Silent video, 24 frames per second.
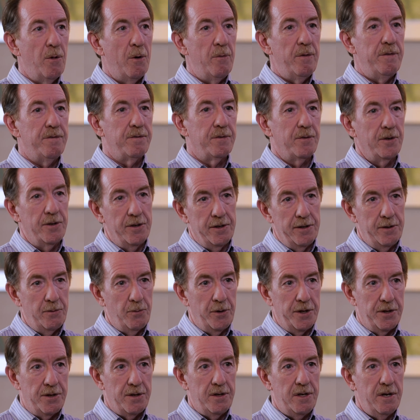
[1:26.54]
what we've learned
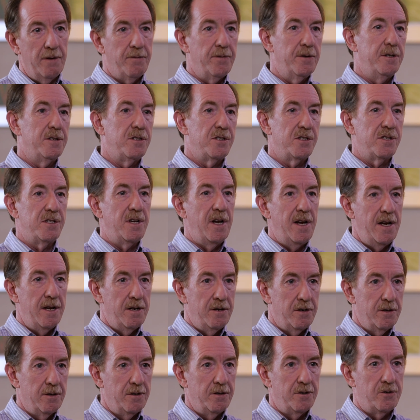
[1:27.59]
with different
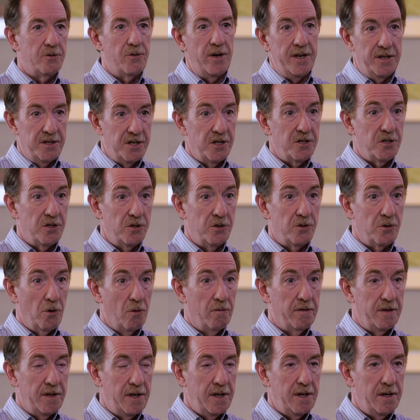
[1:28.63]
standard transitions
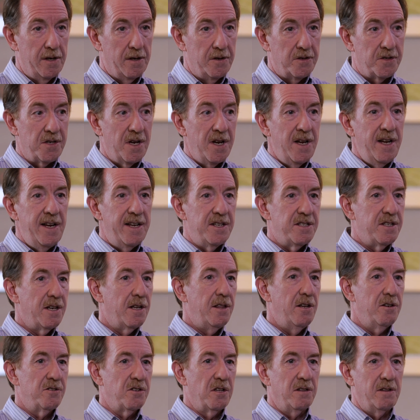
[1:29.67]
over the years is
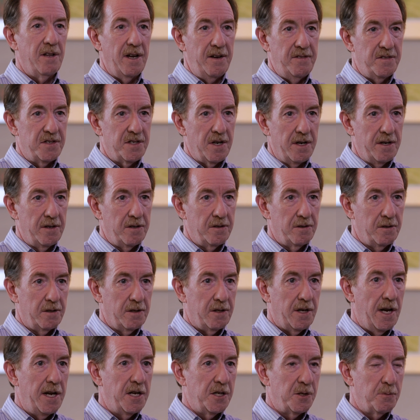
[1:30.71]
that there's a life cycle
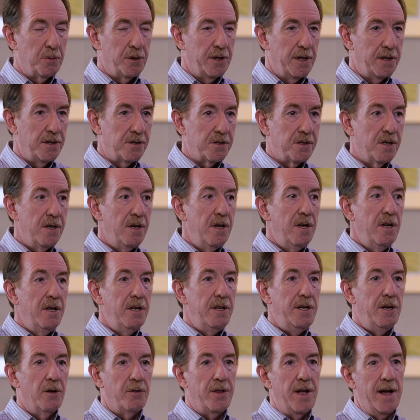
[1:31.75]
that takes place.
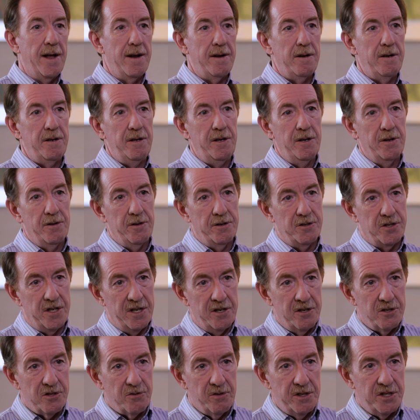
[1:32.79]
There's
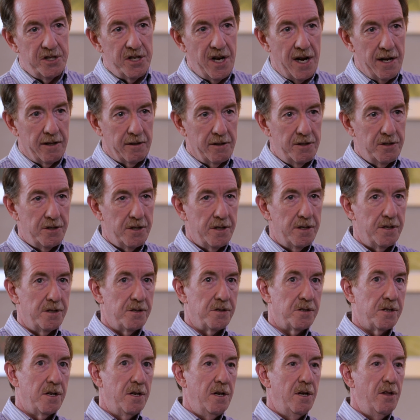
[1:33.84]
industry
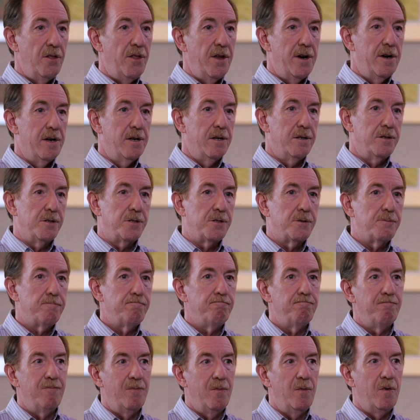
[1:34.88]
challenges,
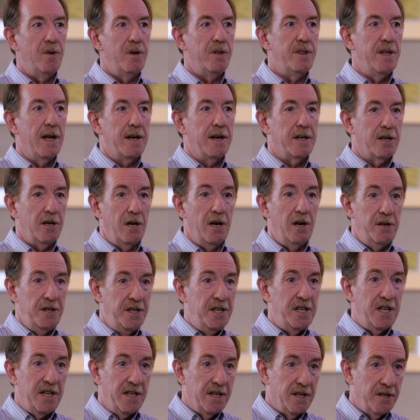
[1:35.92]
that
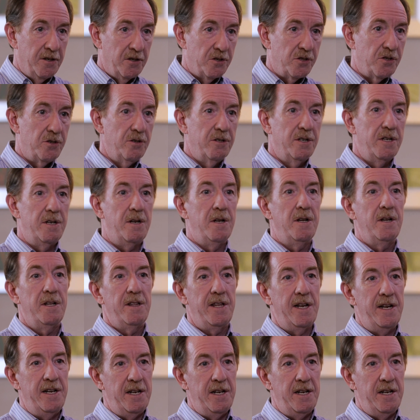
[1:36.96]
need to get understood, they